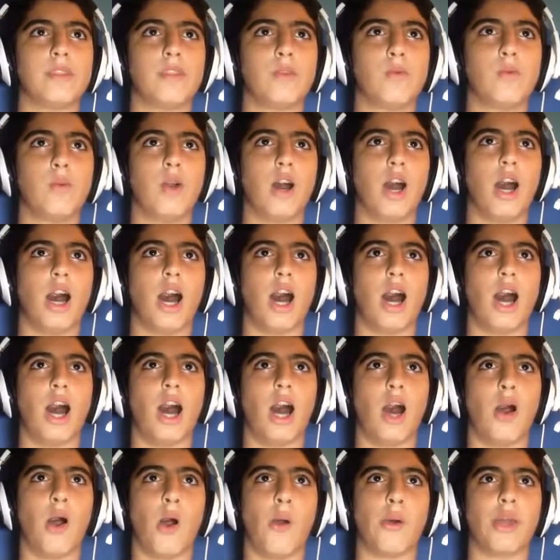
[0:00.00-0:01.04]

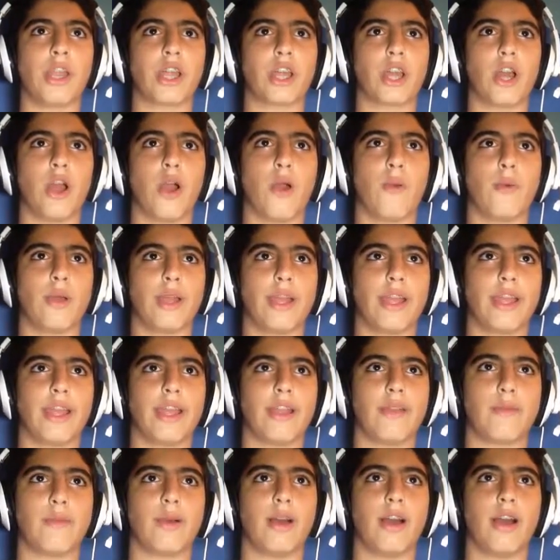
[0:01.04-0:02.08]
Whoa, I want to go away.
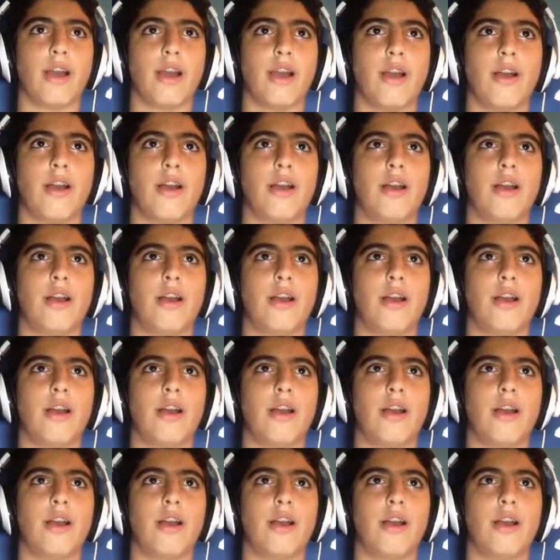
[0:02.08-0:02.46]
Whoa.